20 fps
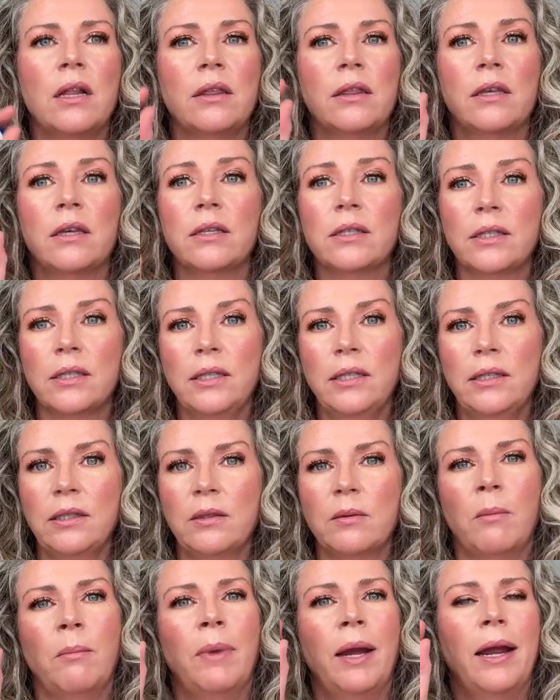This
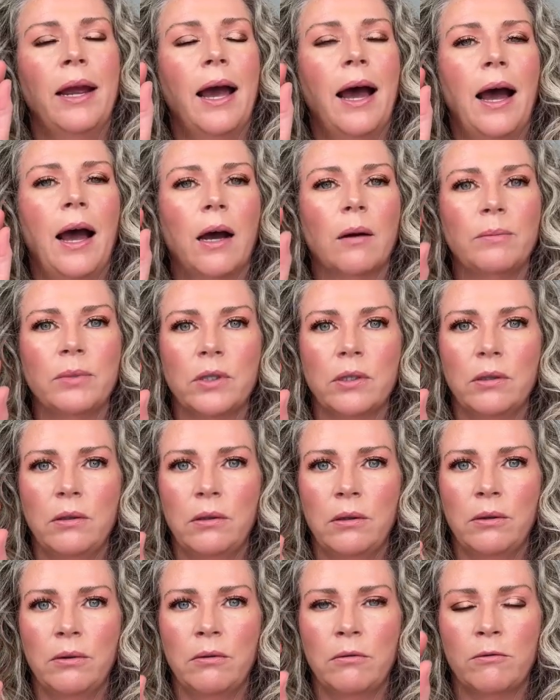is my
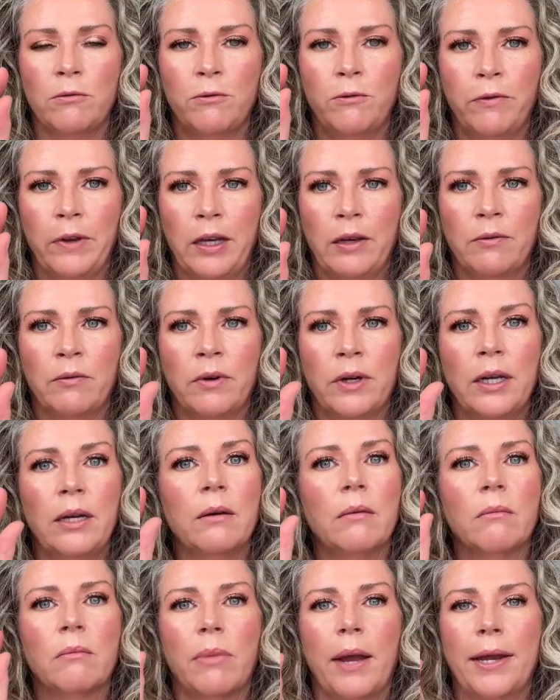absolute
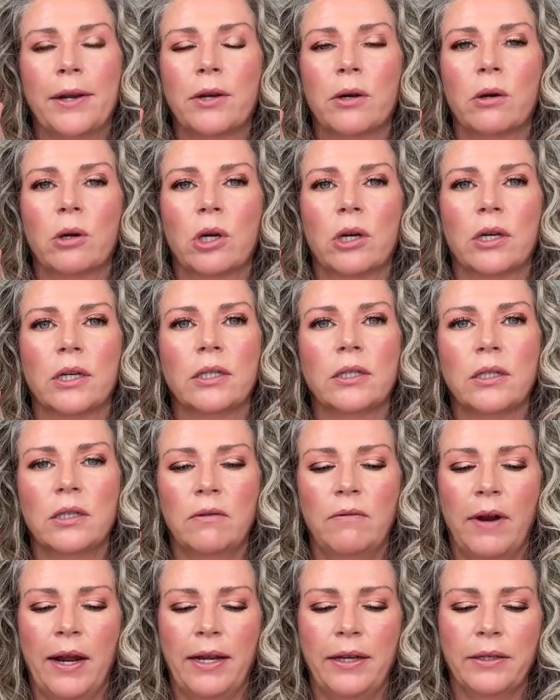favorite microcurrent
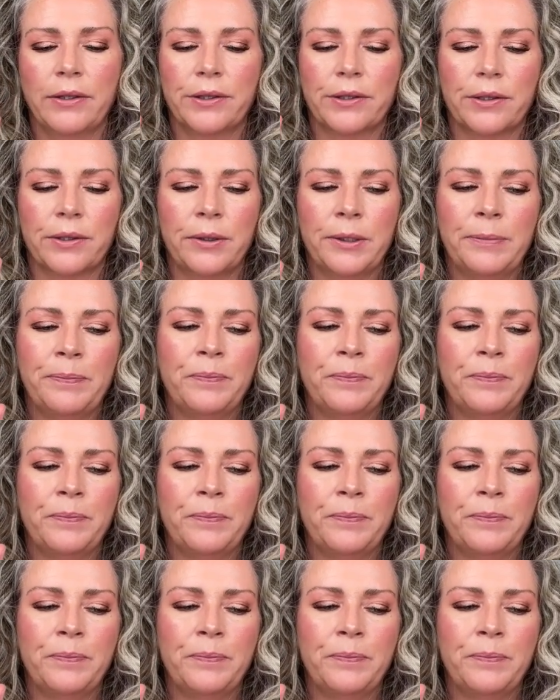device.